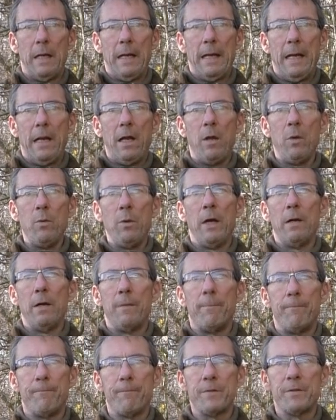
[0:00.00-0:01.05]
Hello,
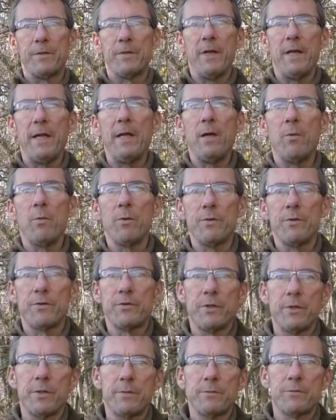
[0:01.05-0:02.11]
today I want
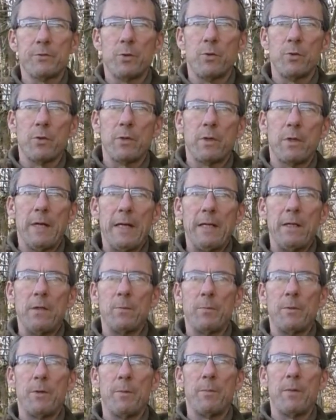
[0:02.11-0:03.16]
to talk a
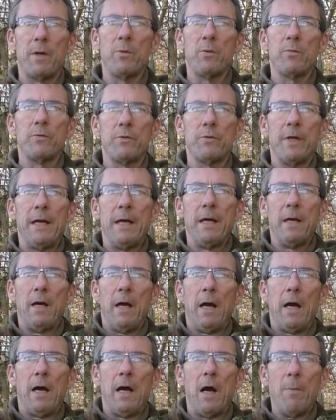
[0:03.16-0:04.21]
little bit about
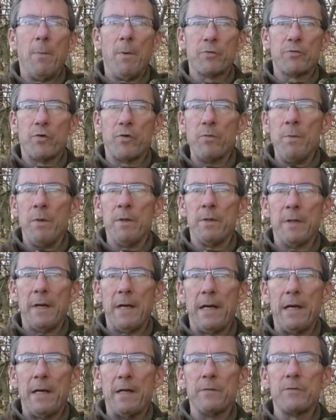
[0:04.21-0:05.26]
a mushroom,
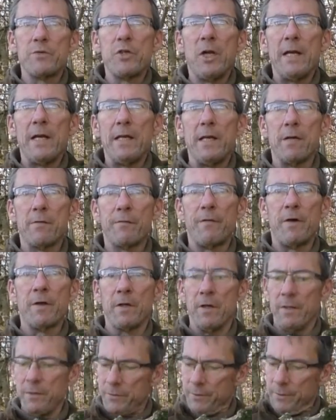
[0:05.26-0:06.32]
jelly ear
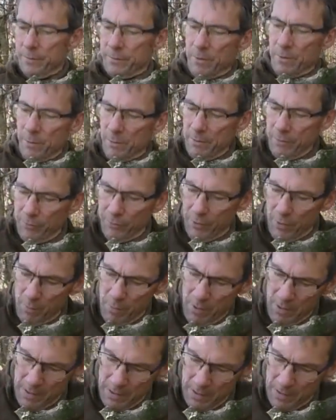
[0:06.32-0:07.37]
fungus. So I've
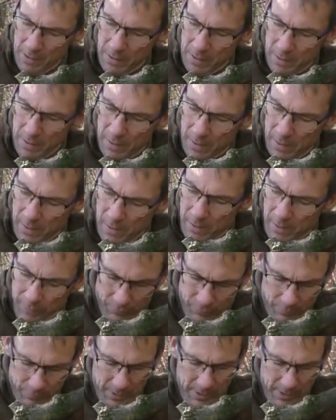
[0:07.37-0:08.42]
got
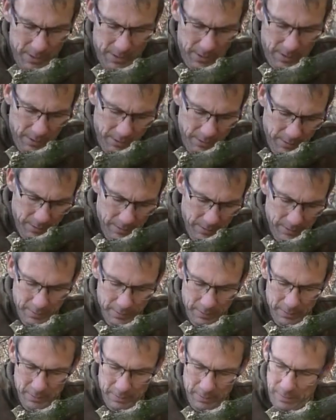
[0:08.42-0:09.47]
some here
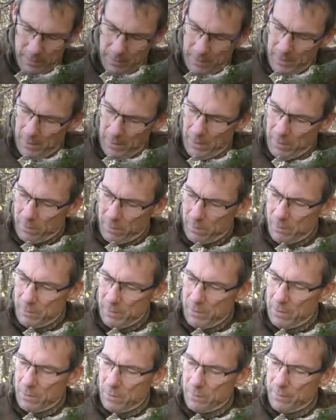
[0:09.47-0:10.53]

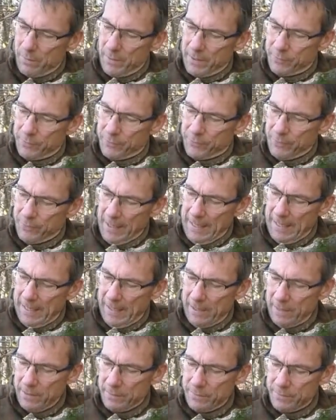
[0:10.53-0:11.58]
growing along this
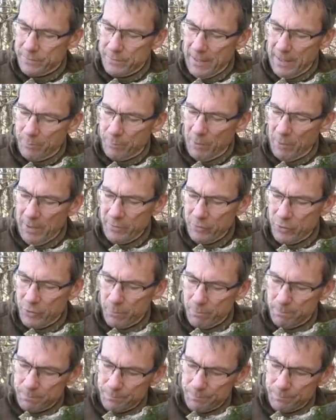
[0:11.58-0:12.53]
dead branch.